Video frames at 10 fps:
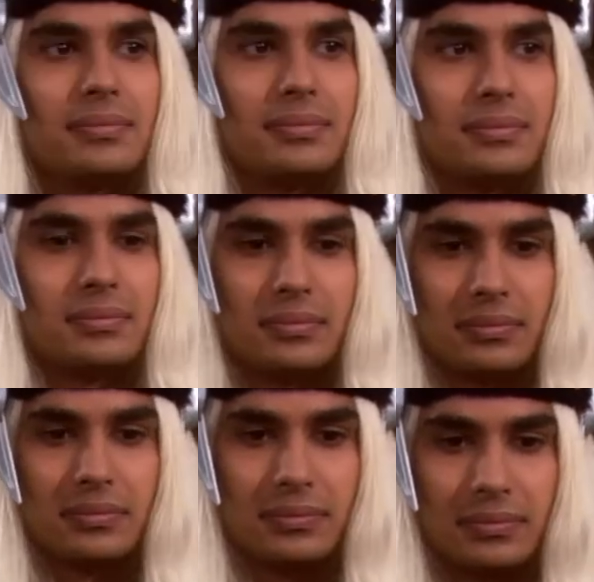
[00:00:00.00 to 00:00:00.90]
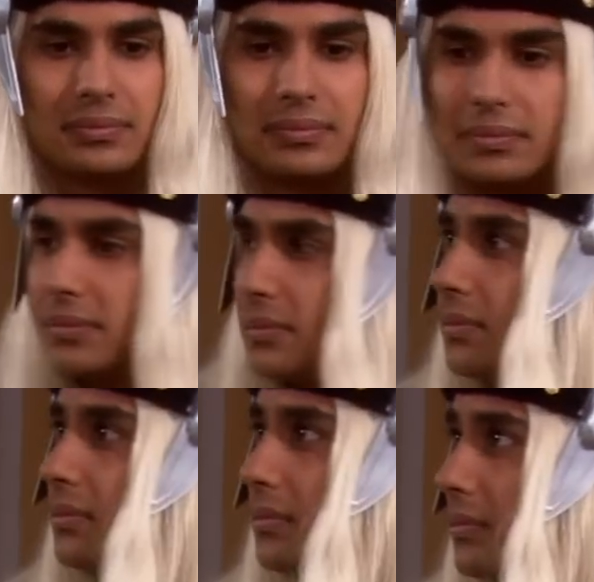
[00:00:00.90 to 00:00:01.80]

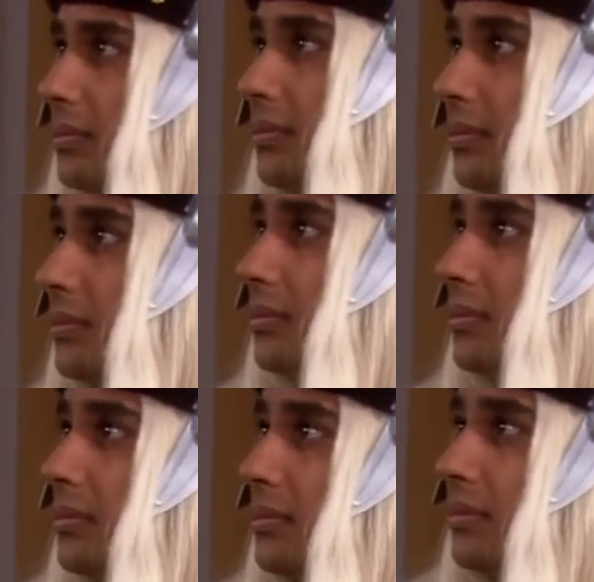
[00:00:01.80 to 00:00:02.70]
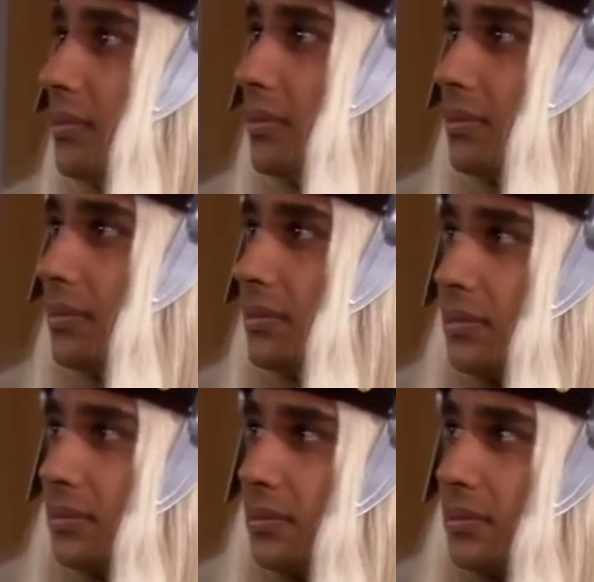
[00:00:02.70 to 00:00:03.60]

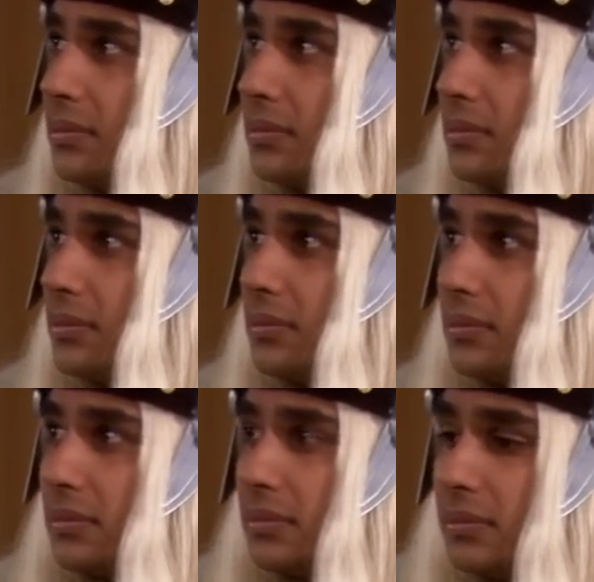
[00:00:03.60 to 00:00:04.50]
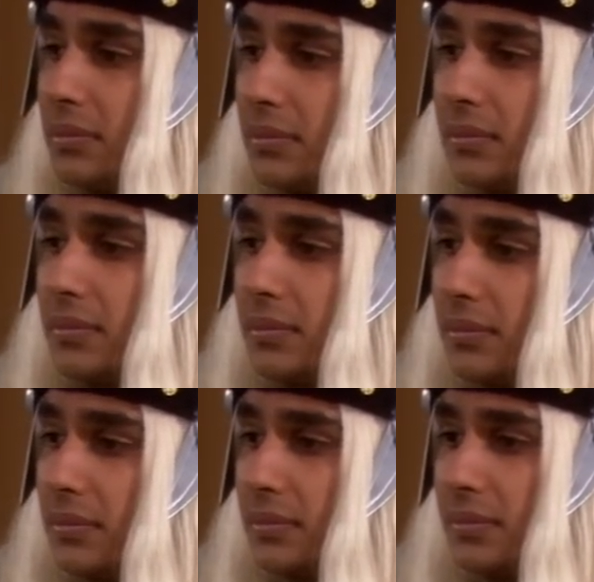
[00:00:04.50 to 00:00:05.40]

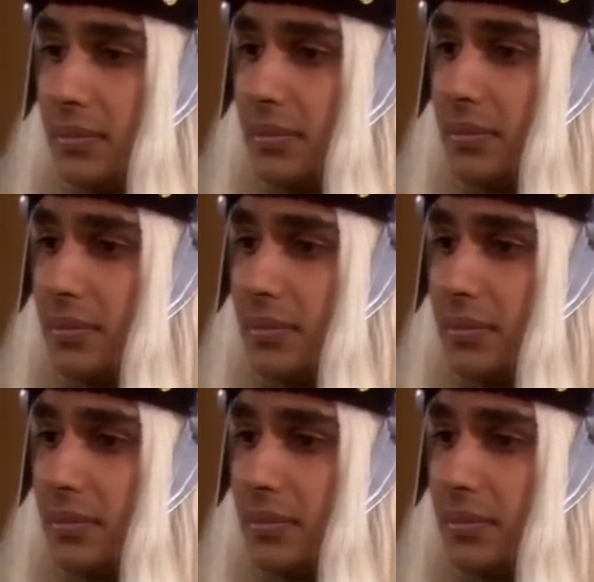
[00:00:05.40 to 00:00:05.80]
(silent)